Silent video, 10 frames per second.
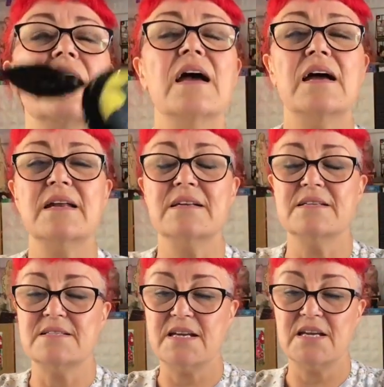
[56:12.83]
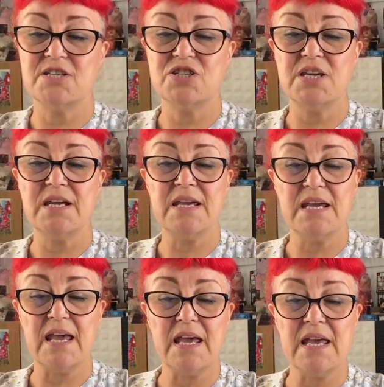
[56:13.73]
And
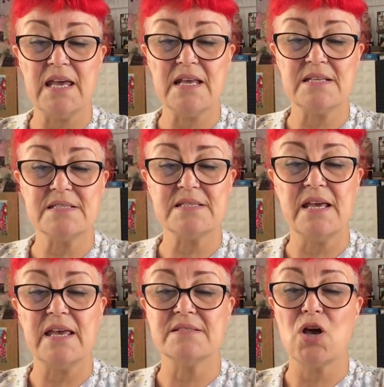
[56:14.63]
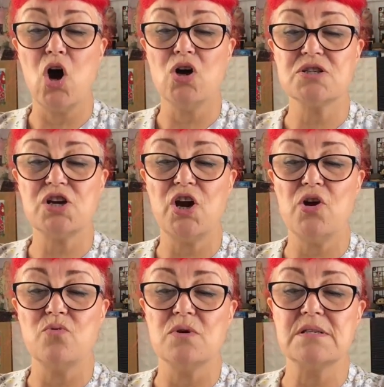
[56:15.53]
she is, it's Hot
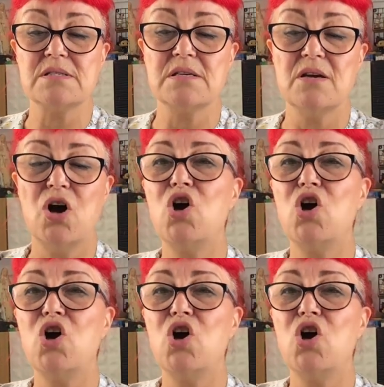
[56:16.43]
Cokes.